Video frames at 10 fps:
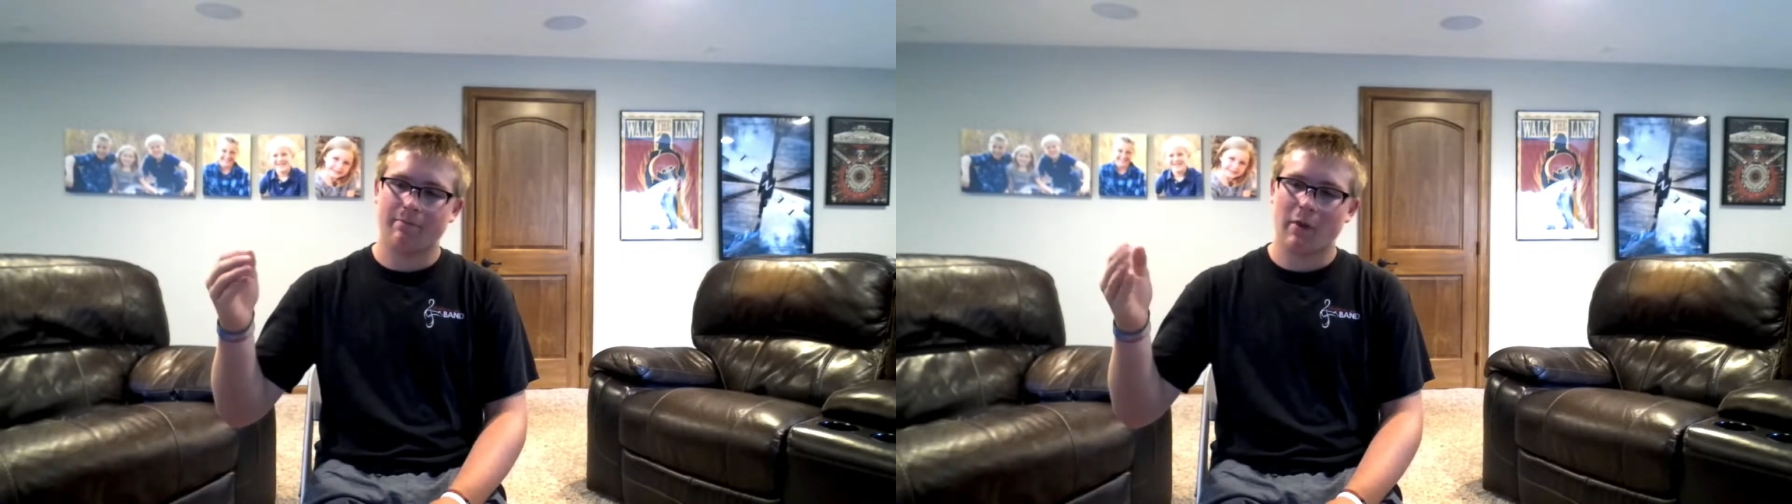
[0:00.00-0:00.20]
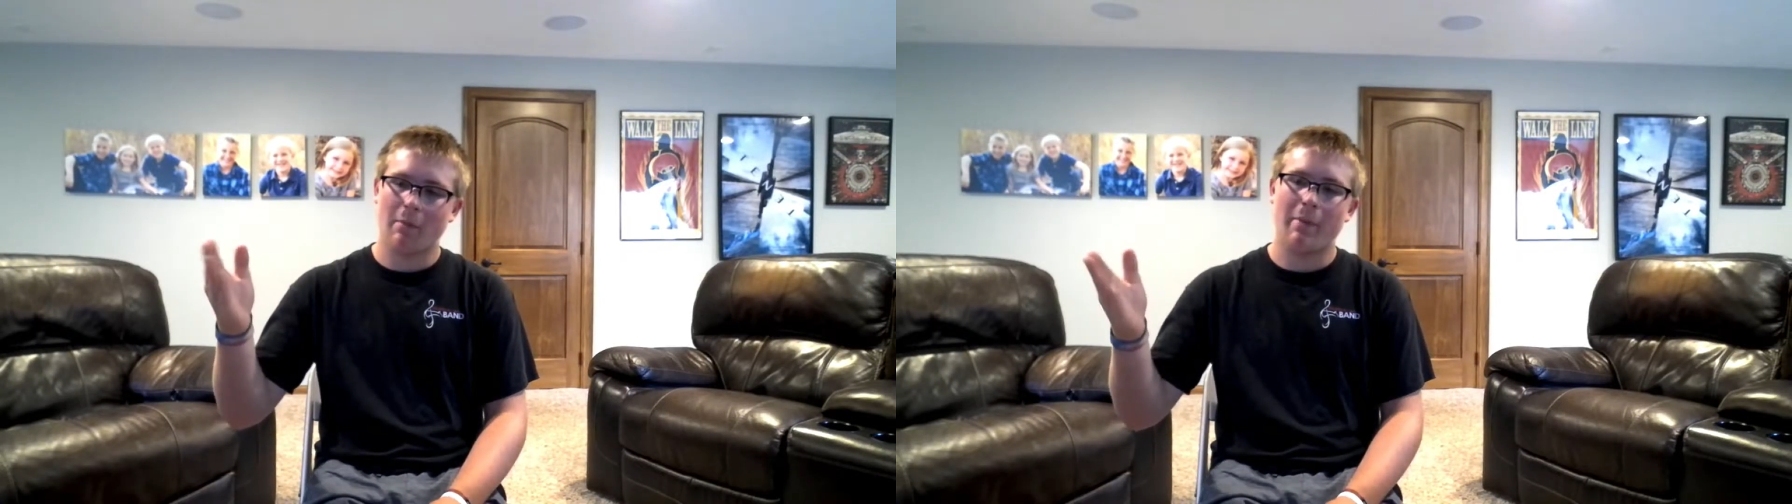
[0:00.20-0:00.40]

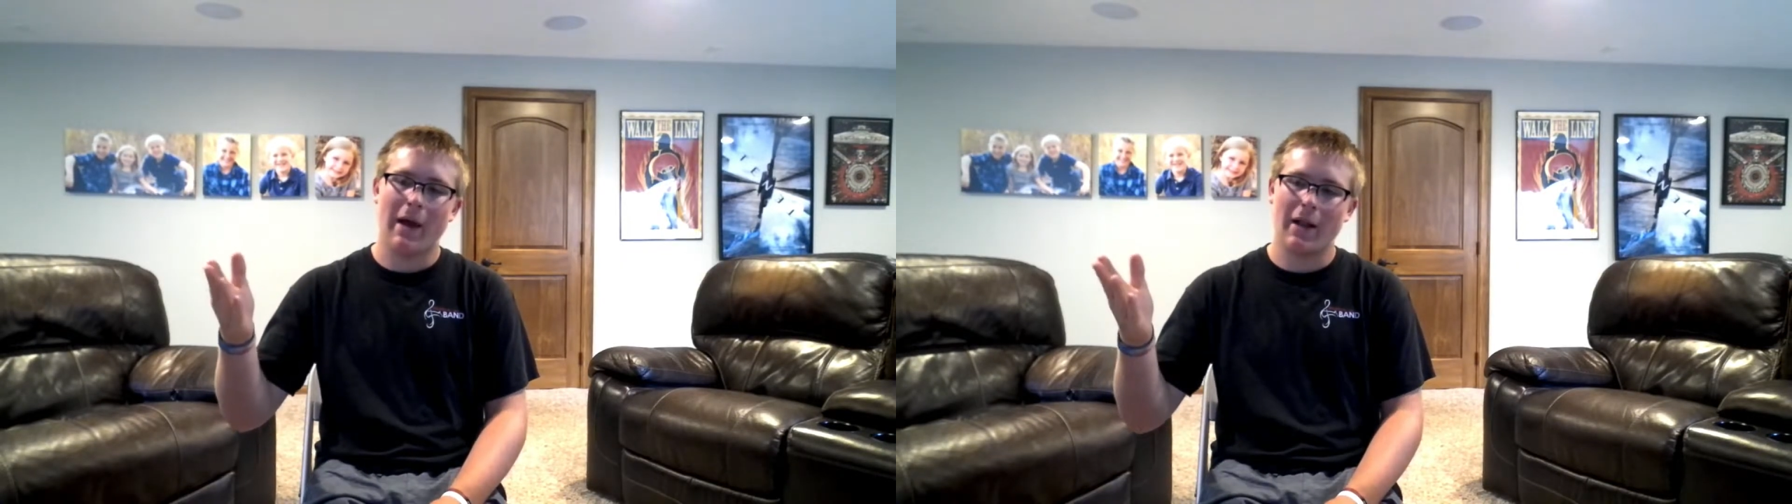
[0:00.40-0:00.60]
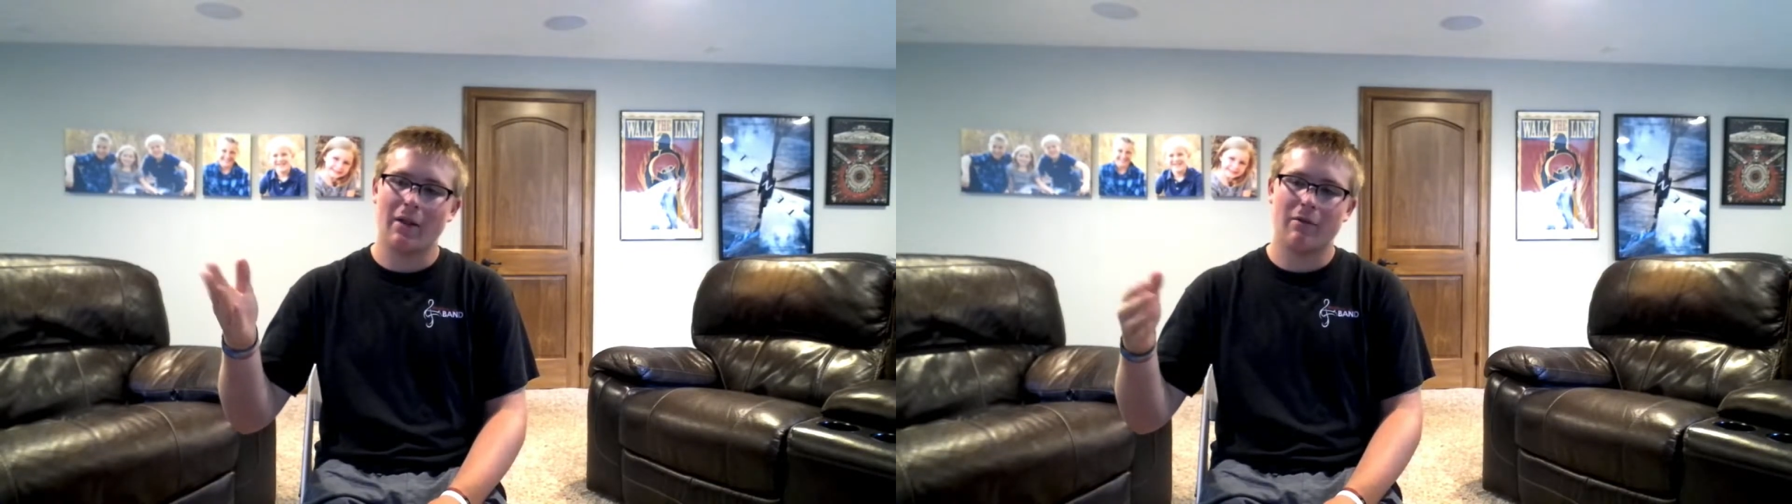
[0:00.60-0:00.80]

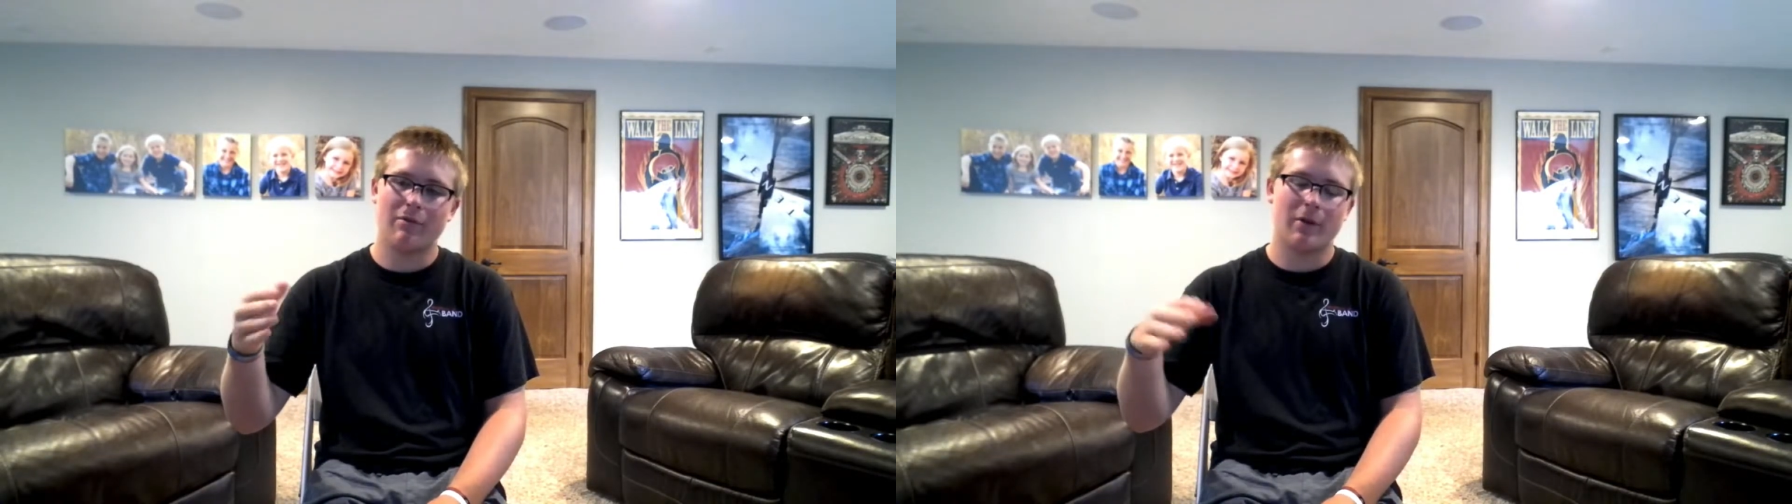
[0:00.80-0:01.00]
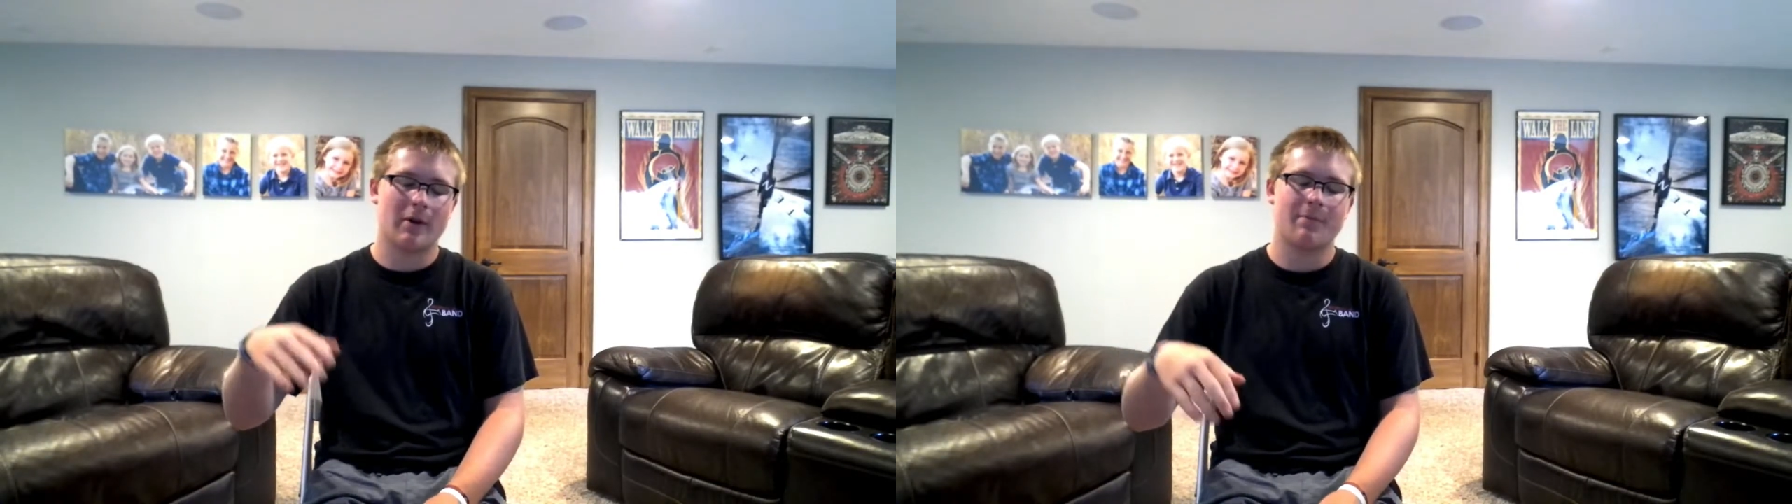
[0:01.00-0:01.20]

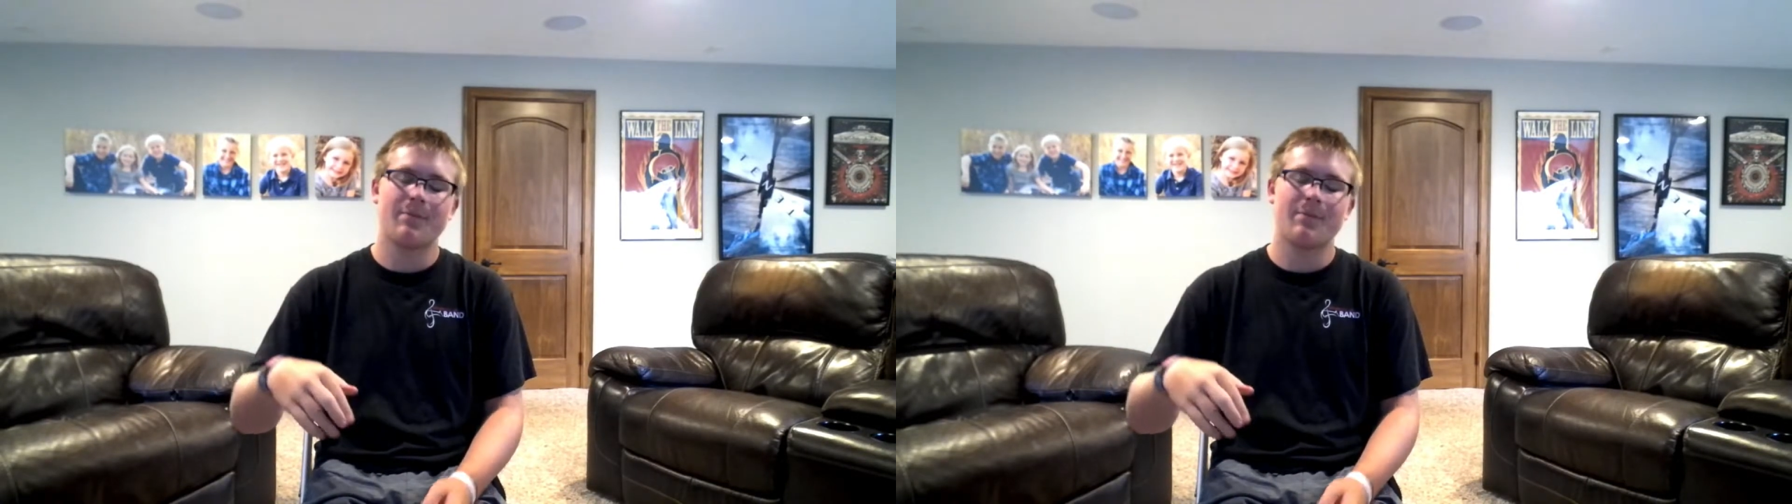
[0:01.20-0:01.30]
competitive, or